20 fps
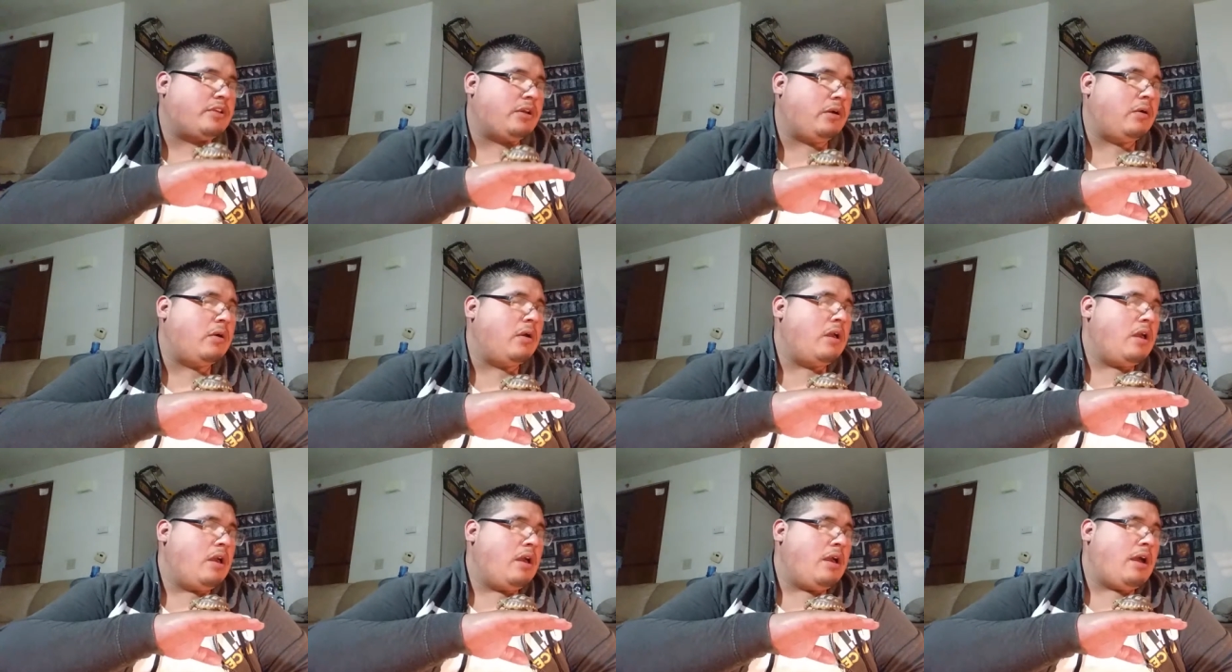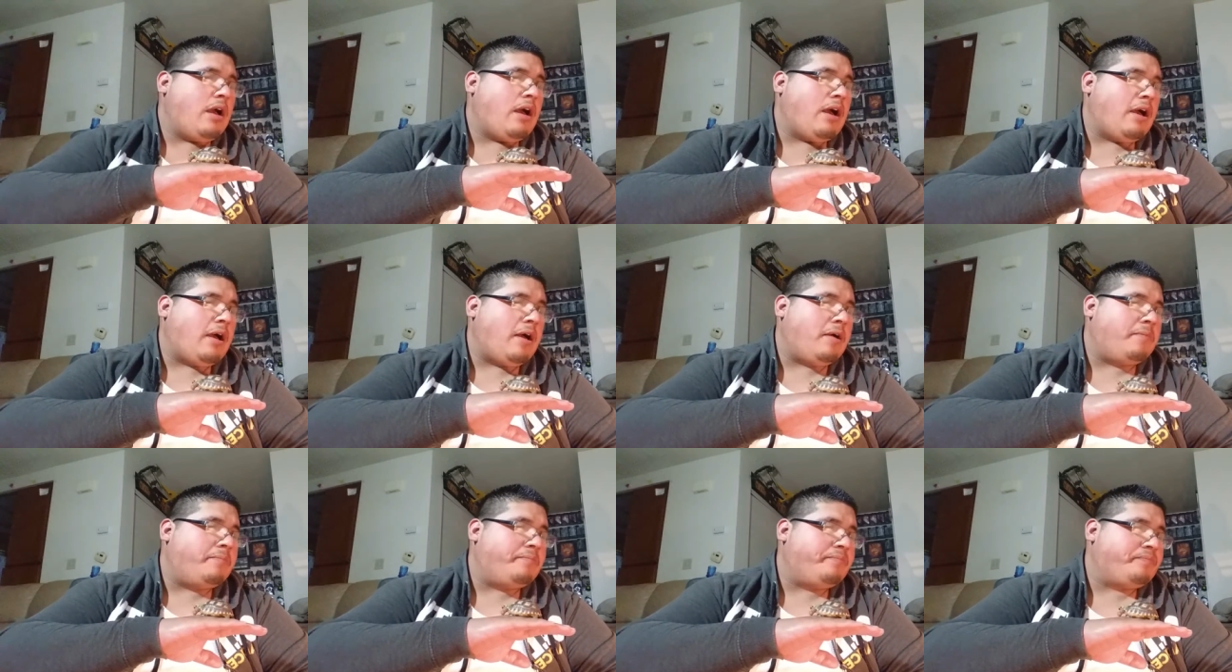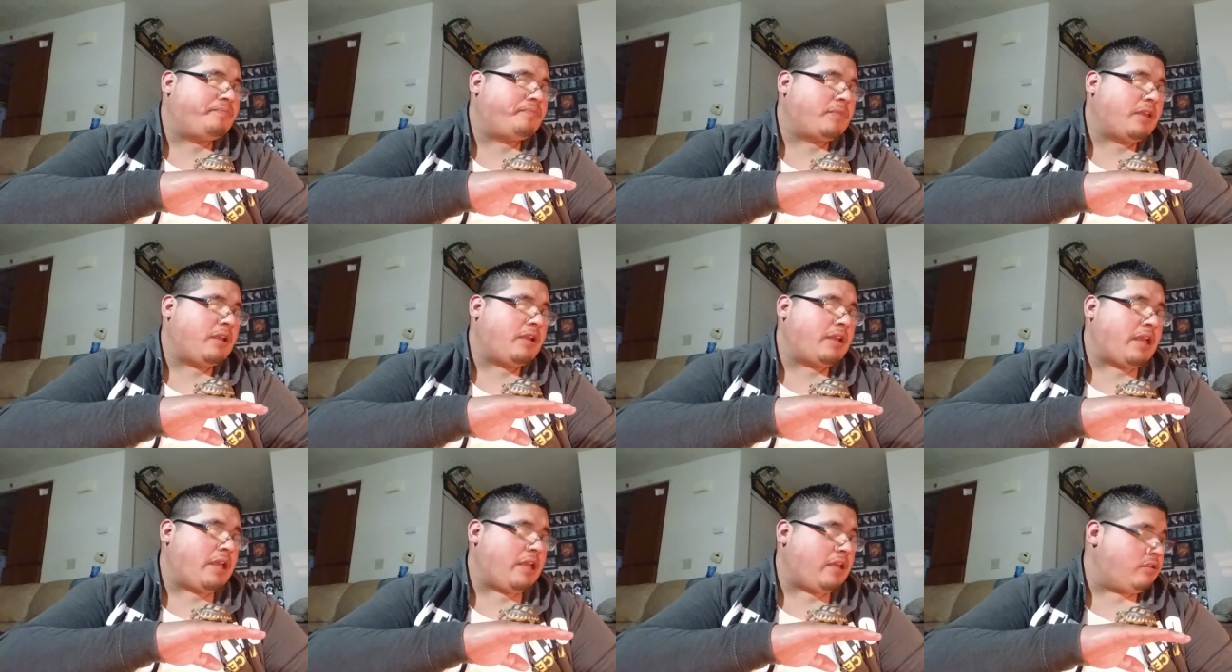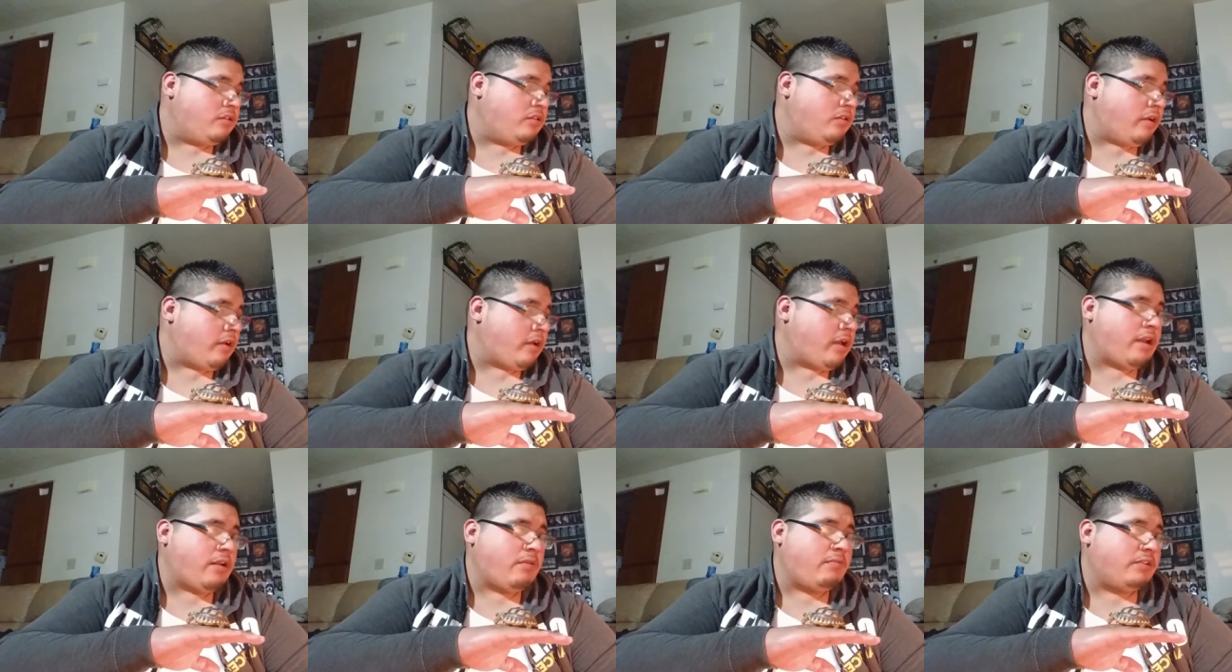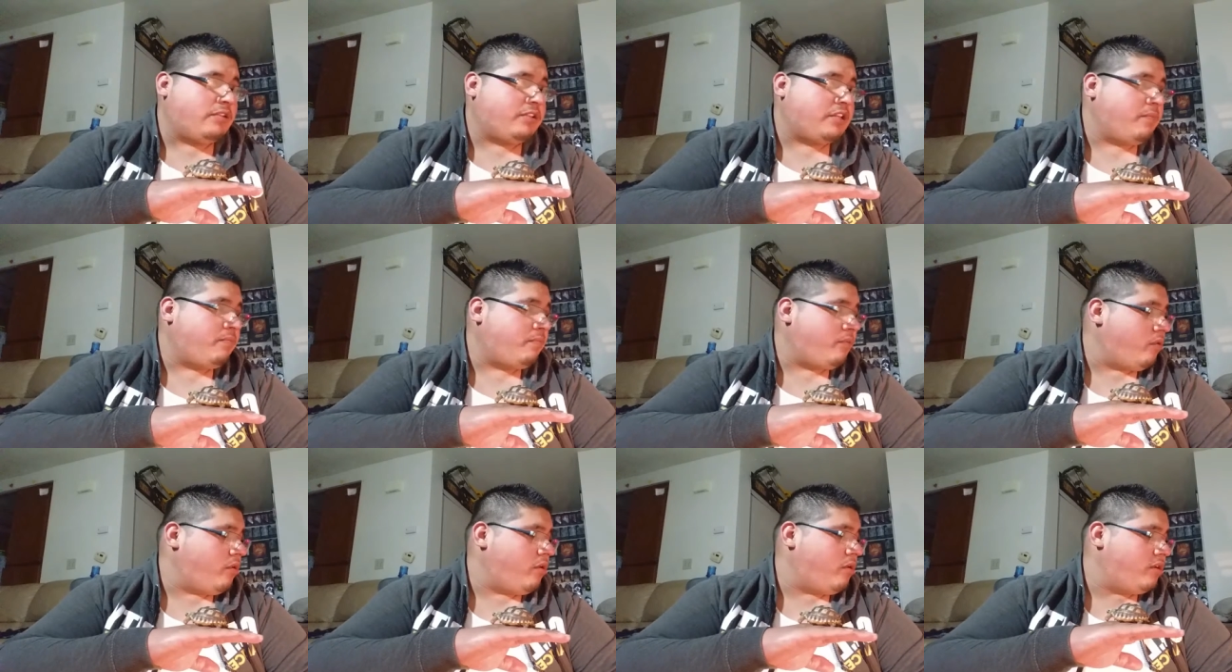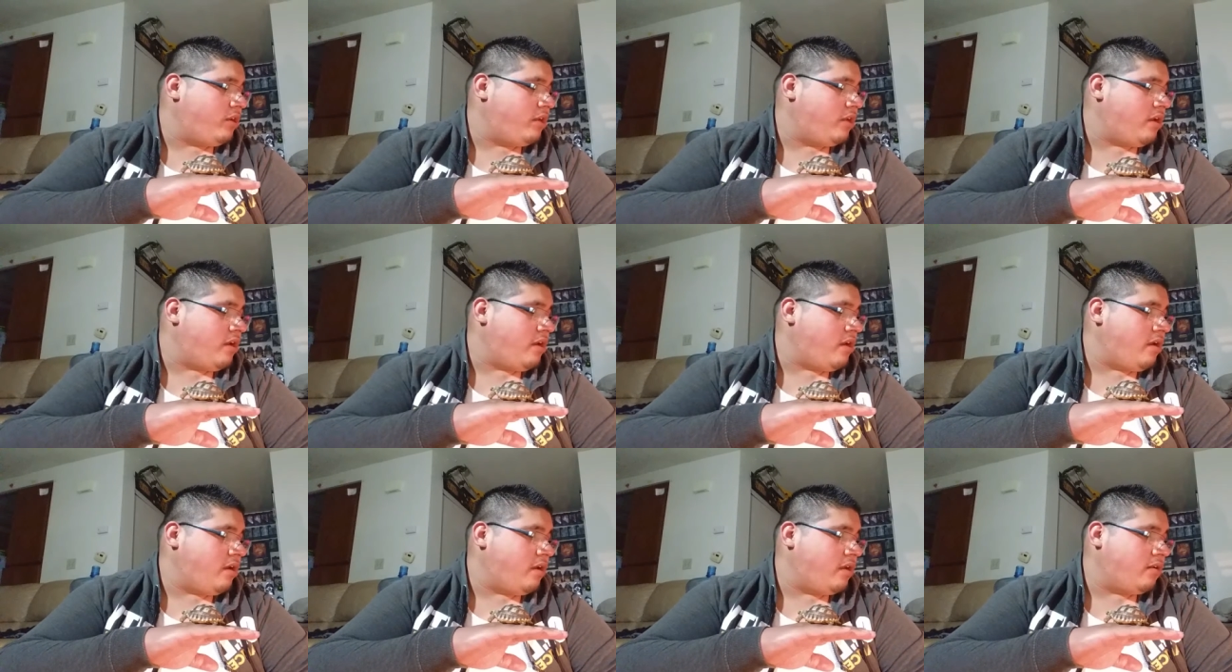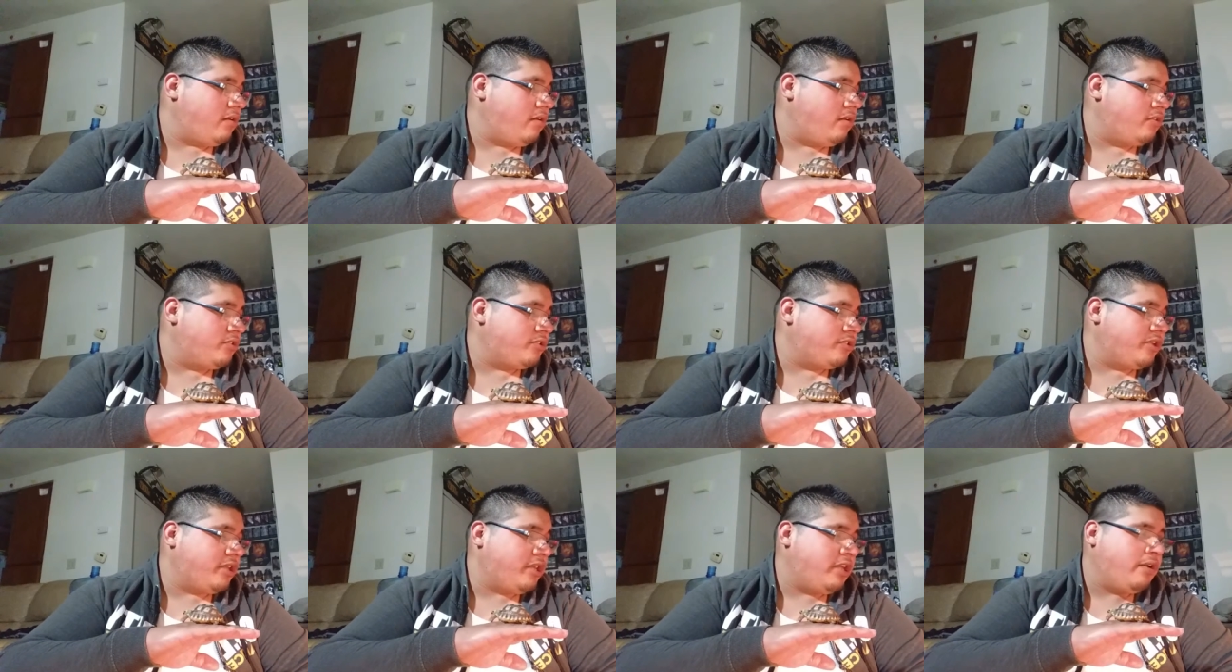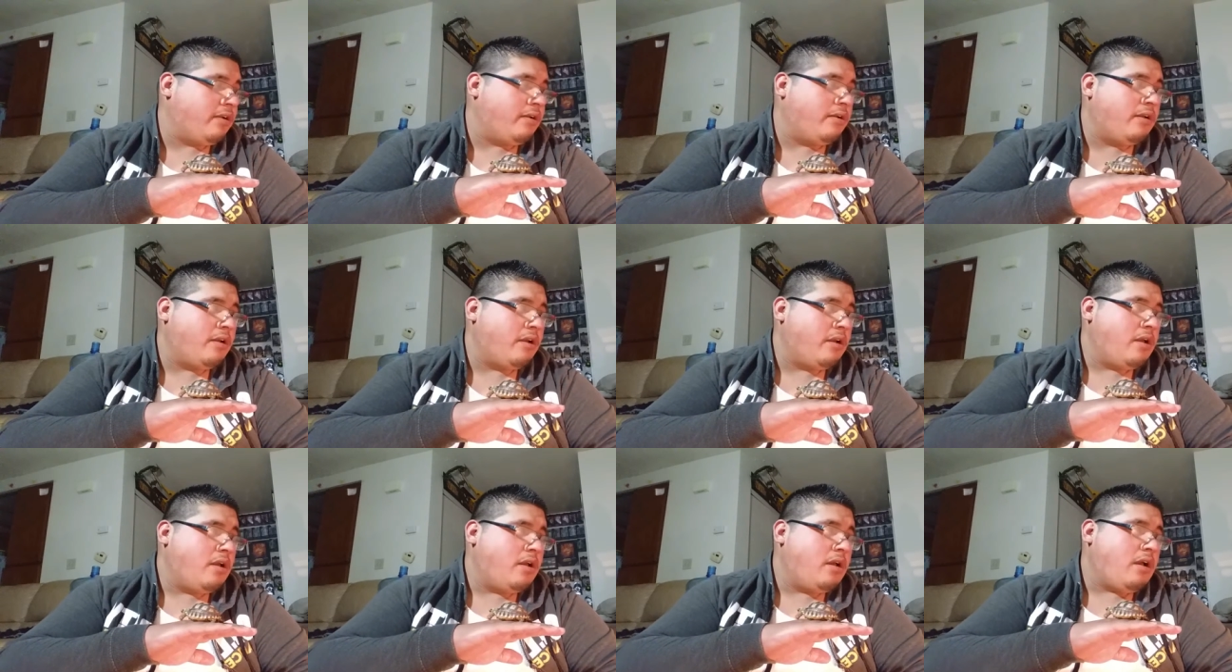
So, um, again, you know, I got him a temporary uh, enclosure here.